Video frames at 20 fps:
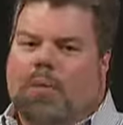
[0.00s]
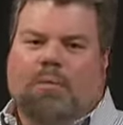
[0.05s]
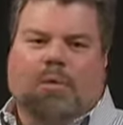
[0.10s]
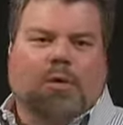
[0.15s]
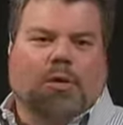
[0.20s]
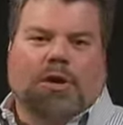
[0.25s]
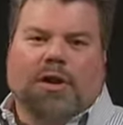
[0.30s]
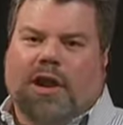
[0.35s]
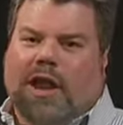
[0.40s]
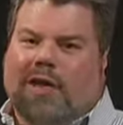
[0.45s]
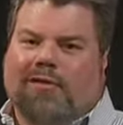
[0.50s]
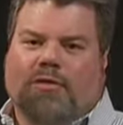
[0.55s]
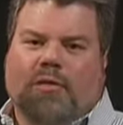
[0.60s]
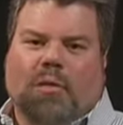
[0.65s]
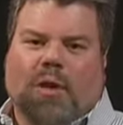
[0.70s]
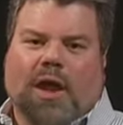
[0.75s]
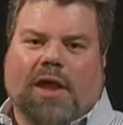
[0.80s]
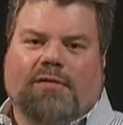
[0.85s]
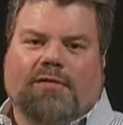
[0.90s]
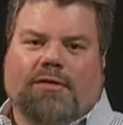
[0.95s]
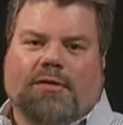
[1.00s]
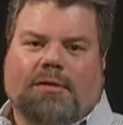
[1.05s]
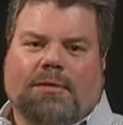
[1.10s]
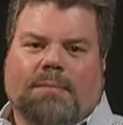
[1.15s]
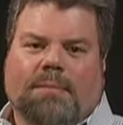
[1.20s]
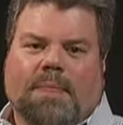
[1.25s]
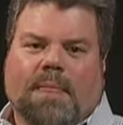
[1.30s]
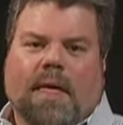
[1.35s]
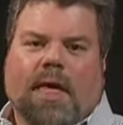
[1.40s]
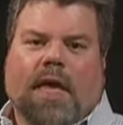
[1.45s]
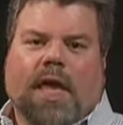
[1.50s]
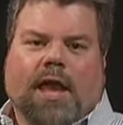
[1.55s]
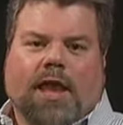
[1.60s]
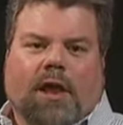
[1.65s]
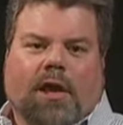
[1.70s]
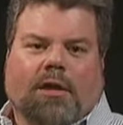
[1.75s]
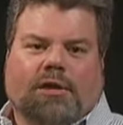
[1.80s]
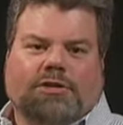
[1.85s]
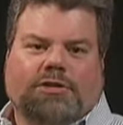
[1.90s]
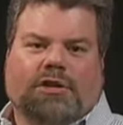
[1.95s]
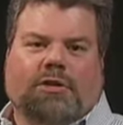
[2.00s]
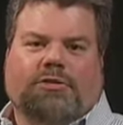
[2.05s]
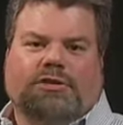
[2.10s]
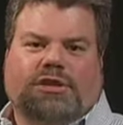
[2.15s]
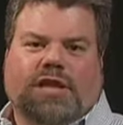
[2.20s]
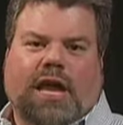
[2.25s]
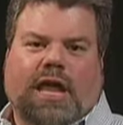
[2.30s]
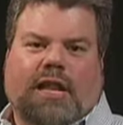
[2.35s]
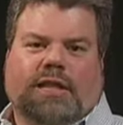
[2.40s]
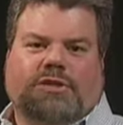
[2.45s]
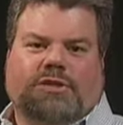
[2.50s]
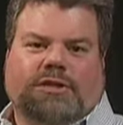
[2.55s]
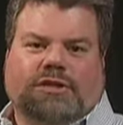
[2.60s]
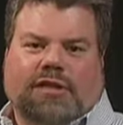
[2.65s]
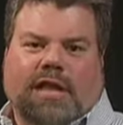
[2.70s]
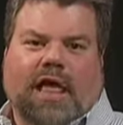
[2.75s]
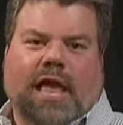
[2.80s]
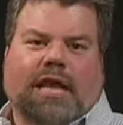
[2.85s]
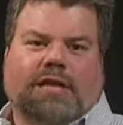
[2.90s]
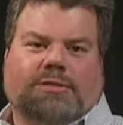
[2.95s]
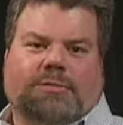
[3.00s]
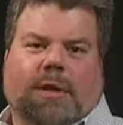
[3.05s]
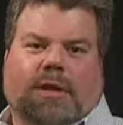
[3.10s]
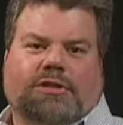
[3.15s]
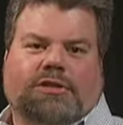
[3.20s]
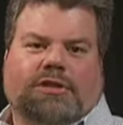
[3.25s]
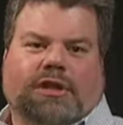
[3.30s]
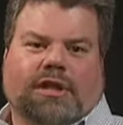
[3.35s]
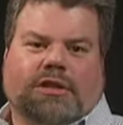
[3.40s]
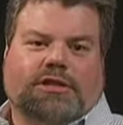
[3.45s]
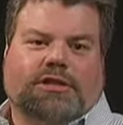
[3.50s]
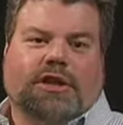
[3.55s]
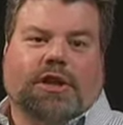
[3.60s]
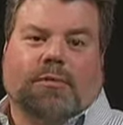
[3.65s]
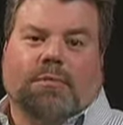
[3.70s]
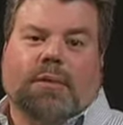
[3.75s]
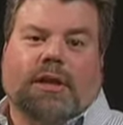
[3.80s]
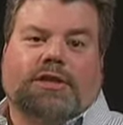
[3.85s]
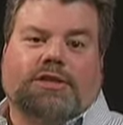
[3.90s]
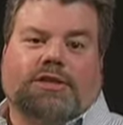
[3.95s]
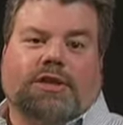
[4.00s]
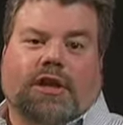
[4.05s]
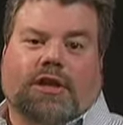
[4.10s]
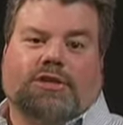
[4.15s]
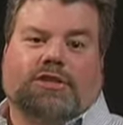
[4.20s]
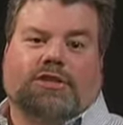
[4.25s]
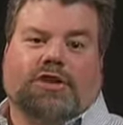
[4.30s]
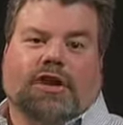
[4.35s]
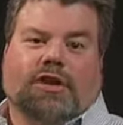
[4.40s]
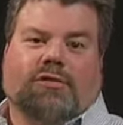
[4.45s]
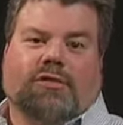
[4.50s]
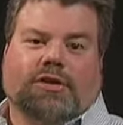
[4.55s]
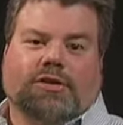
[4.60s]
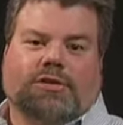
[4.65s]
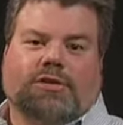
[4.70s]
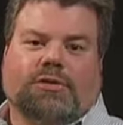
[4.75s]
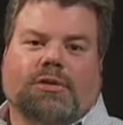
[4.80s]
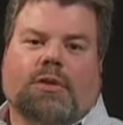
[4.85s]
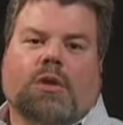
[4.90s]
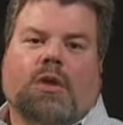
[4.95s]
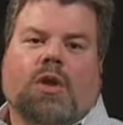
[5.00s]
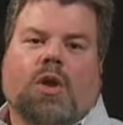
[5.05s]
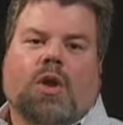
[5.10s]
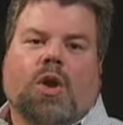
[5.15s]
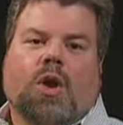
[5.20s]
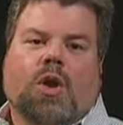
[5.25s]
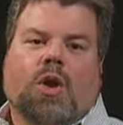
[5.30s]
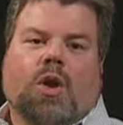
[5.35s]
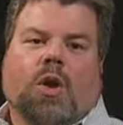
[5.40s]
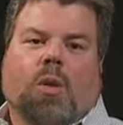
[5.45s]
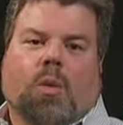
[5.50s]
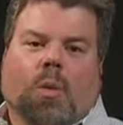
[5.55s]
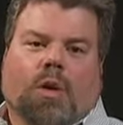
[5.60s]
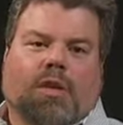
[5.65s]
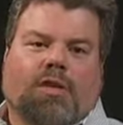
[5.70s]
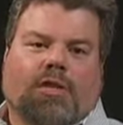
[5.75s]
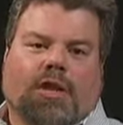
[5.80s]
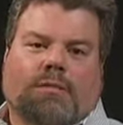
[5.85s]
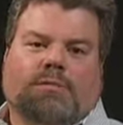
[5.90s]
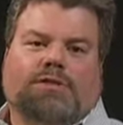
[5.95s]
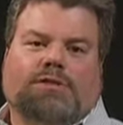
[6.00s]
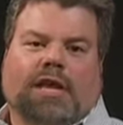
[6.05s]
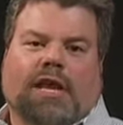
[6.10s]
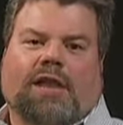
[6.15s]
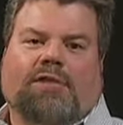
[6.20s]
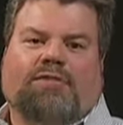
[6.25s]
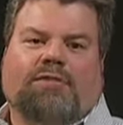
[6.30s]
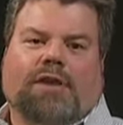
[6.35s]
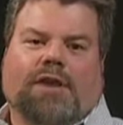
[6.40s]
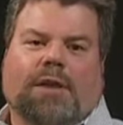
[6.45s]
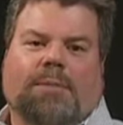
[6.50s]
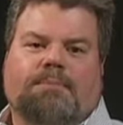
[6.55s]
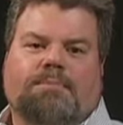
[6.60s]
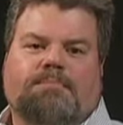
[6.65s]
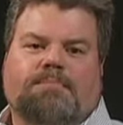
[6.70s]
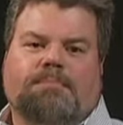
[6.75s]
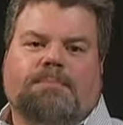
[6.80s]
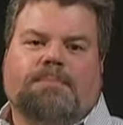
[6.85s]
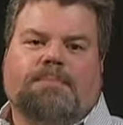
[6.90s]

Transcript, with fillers: Borden never wavered. He also challenged his classmates to consider missionary service. One of them said of him,